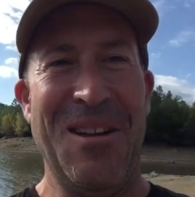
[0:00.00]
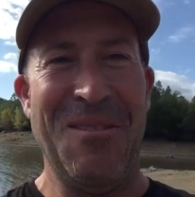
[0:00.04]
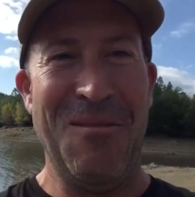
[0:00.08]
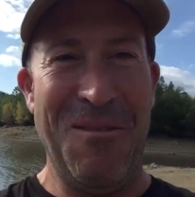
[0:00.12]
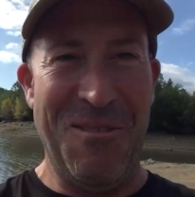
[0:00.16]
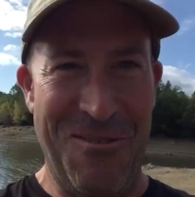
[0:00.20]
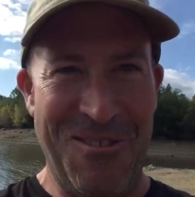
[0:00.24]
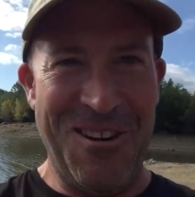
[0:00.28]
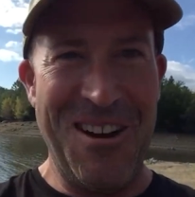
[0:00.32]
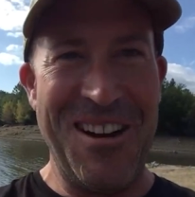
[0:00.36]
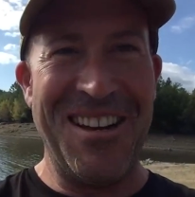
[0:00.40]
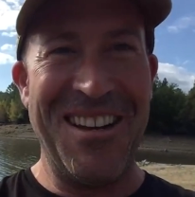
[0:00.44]

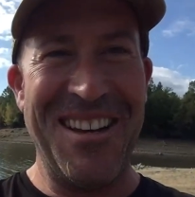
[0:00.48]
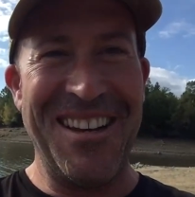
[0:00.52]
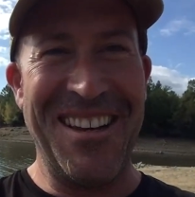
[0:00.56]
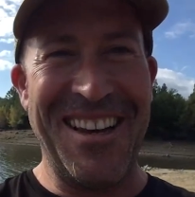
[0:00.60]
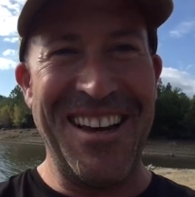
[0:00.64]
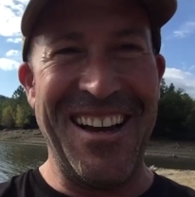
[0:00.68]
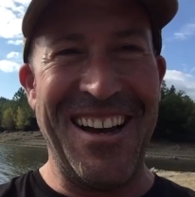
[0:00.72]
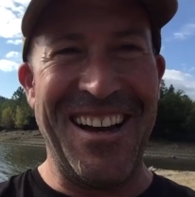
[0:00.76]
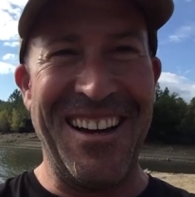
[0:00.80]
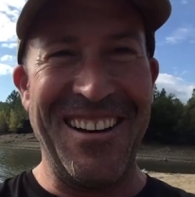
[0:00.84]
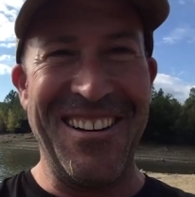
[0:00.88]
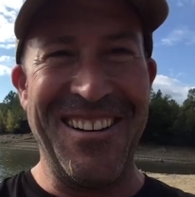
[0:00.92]
Are we ready to
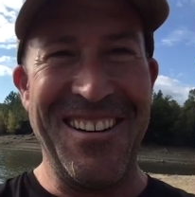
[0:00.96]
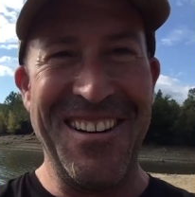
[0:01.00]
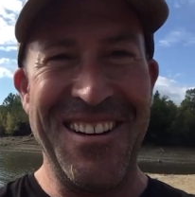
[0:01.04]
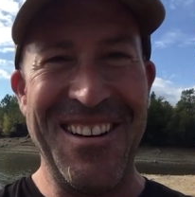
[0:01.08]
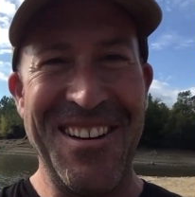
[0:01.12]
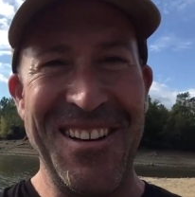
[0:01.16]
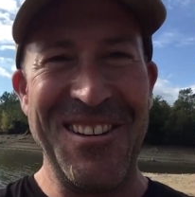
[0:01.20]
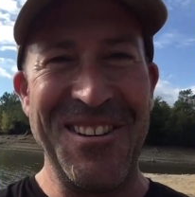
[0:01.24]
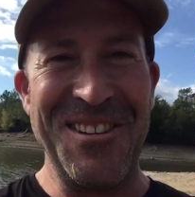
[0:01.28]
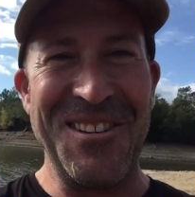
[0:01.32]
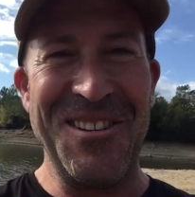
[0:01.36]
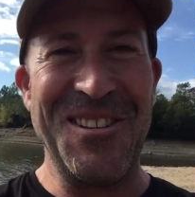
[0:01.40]
go?
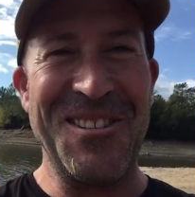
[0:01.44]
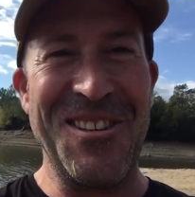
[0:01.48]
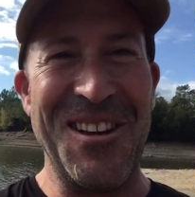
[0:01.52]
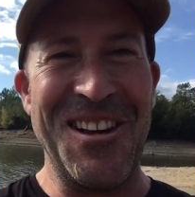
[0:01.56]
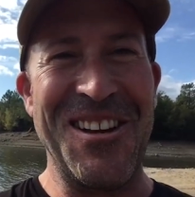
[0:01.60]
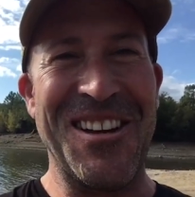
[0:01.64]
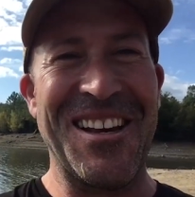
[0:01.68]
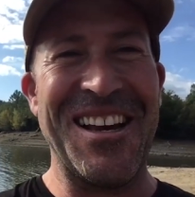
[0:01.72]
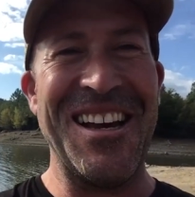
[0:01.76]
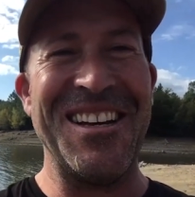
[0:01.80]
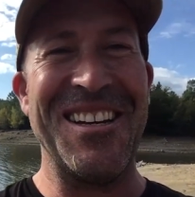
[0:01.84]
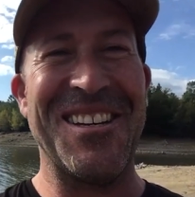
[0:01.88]

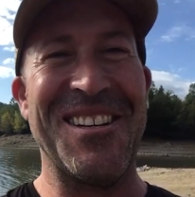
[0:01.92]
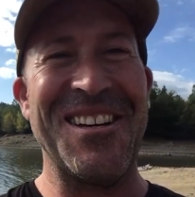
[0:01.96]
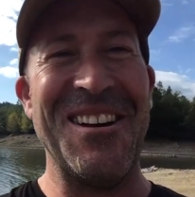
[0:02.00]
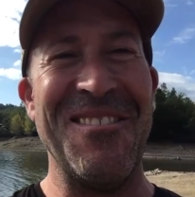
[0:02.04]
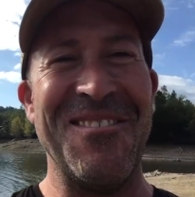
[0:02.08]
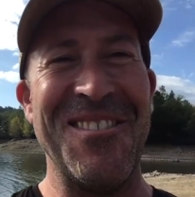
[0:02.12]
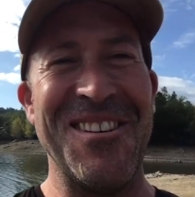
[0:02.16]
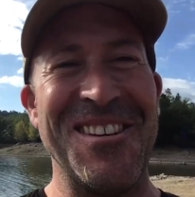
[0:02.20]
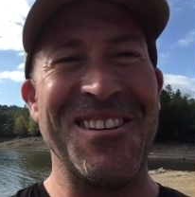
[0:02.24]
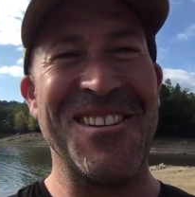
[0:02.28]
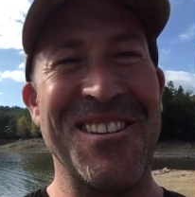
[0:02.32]
Okay, show it to